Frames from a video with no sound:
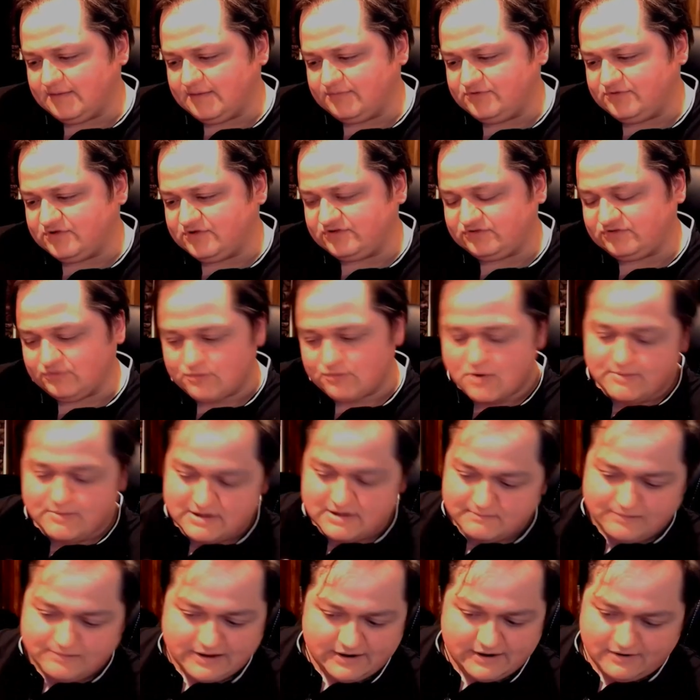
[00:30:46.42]
just the Roman
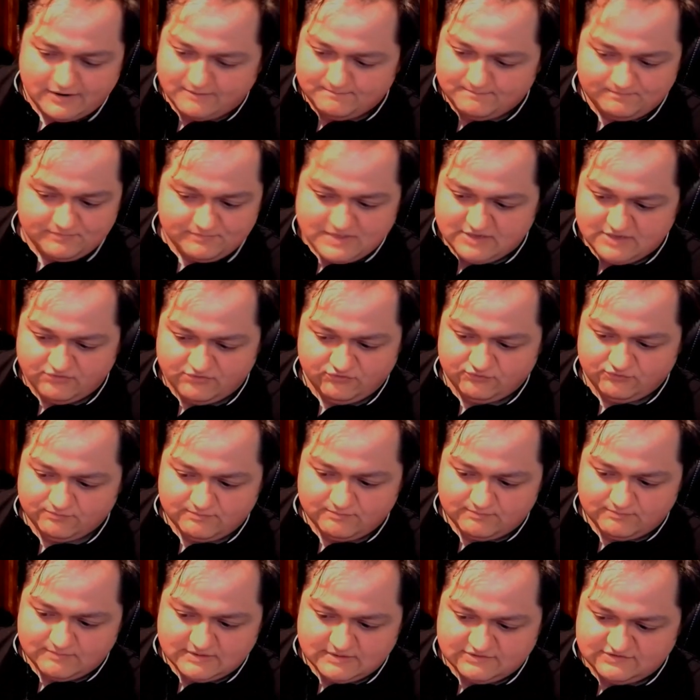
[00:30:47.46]
Empire is
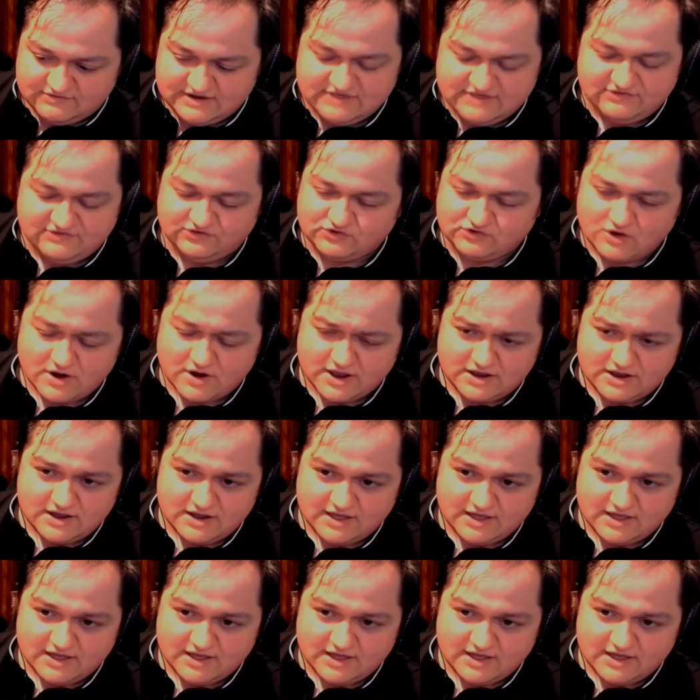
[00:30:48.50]
an easy target.